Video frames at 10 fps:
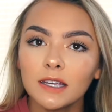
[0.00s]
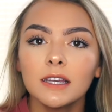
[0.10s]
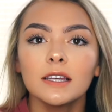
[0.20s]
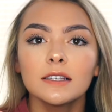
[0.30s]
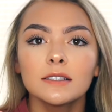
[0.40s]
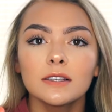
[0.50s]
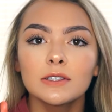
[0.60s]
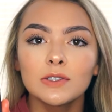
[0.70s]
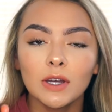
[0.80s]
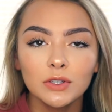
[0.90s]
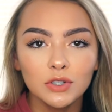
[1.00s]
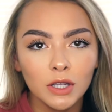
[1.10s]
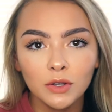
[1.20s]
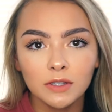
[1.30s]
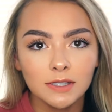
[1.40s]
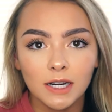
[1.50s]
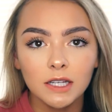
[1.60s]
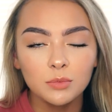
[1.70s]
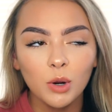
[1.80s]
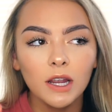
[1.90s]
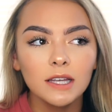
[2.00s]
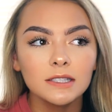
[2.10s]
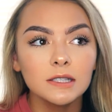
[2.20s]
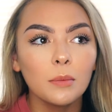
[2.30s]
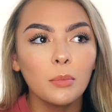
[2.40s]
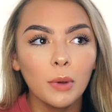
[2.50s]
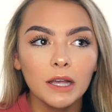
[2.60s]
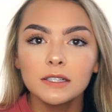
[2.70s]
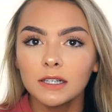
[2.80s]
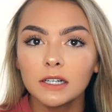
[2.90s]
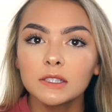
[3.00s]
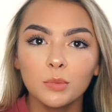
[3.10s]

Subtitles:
is such a good setting spray. It's the best setting